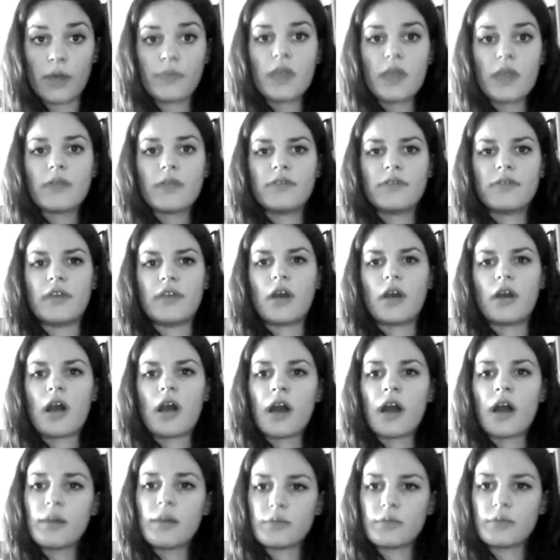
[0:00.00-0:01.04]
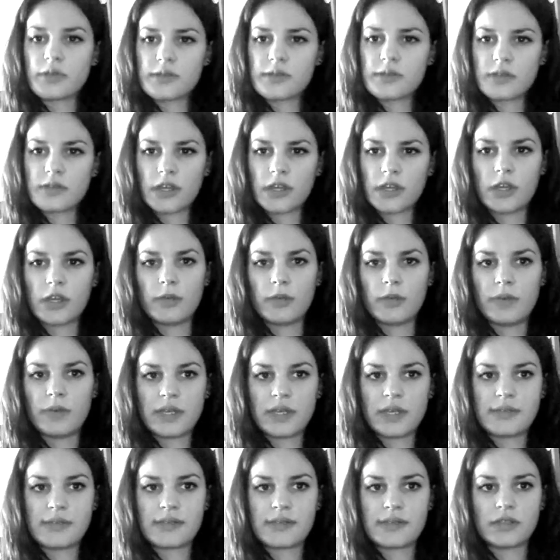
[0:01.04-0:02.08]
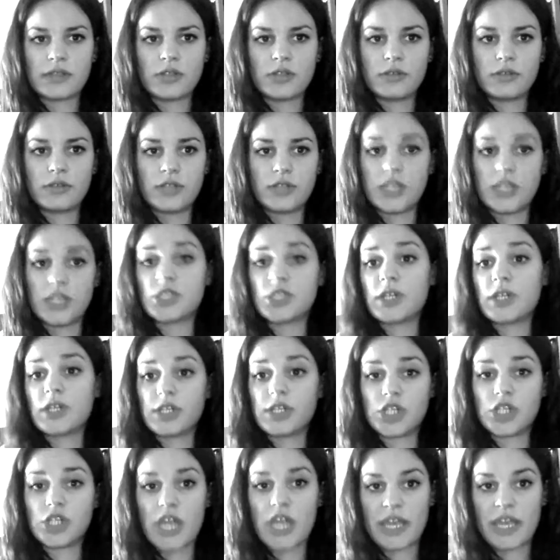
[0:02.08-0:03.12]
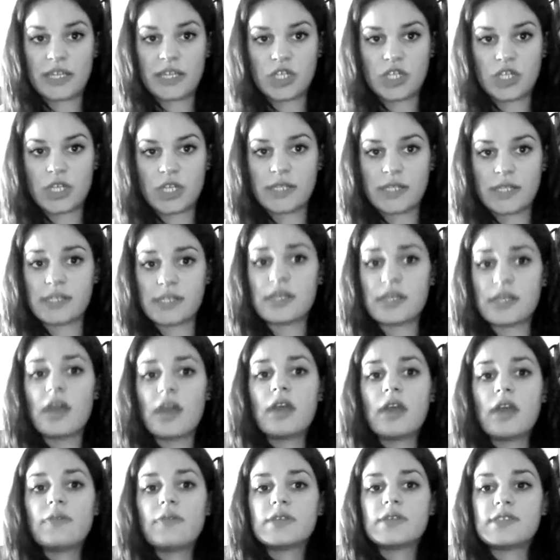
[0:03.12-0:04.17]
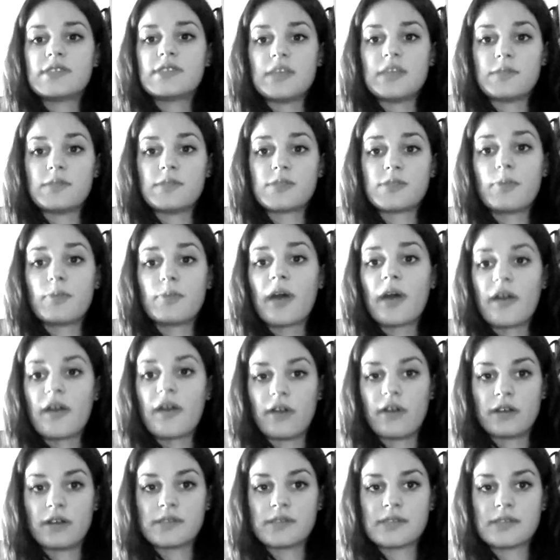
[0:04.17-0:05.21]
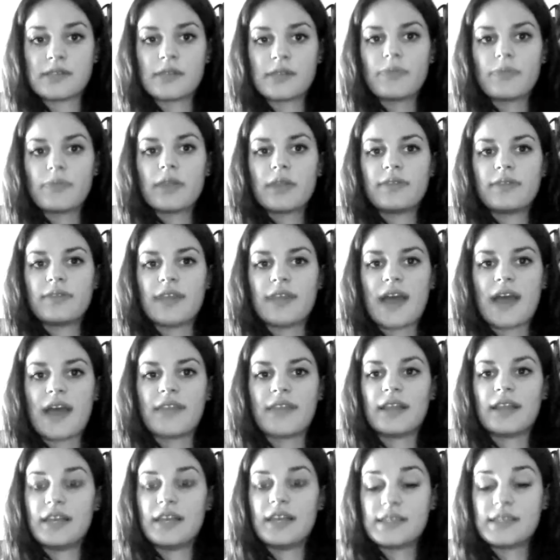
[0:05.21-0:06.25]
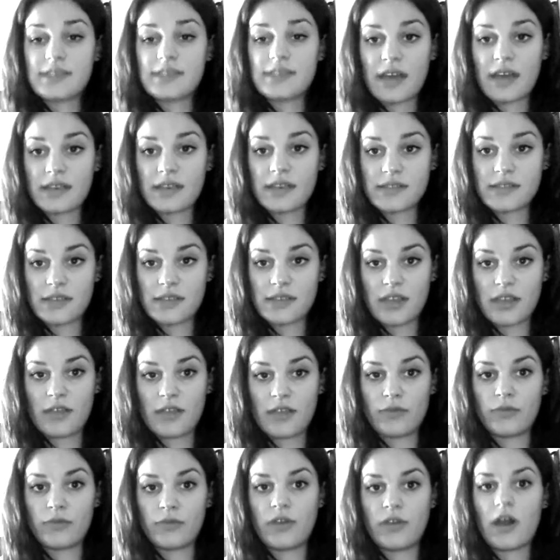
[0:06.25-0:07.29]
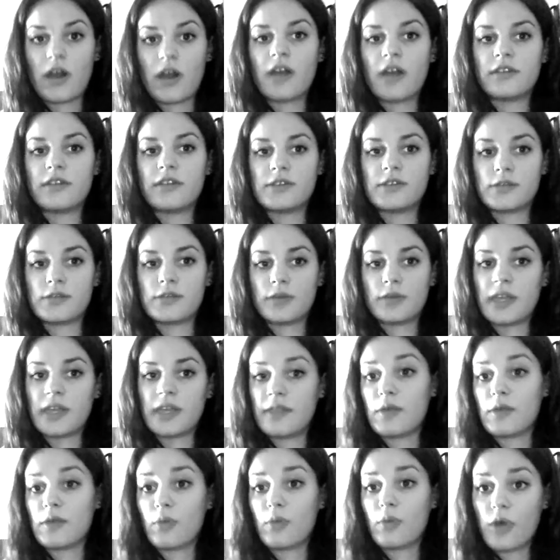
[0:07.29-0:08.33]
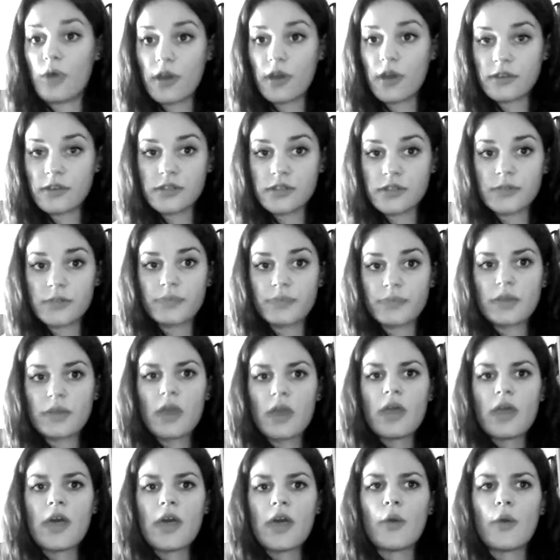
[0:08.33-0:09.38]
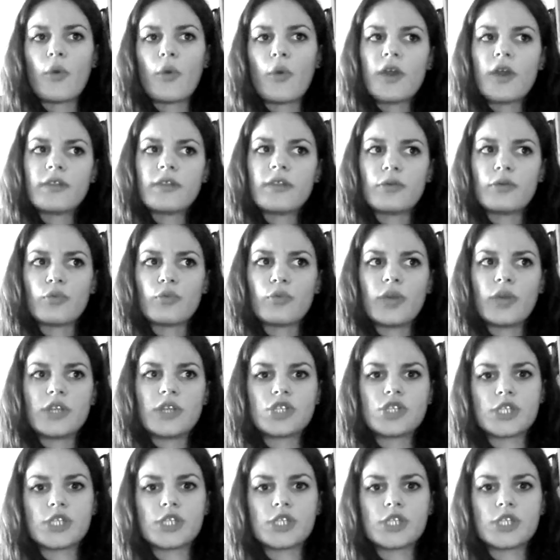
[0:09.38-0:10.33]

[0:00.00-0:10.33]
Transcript: The almost cubist digital changes seem spirals that leads us into the artist's inner world, a world in which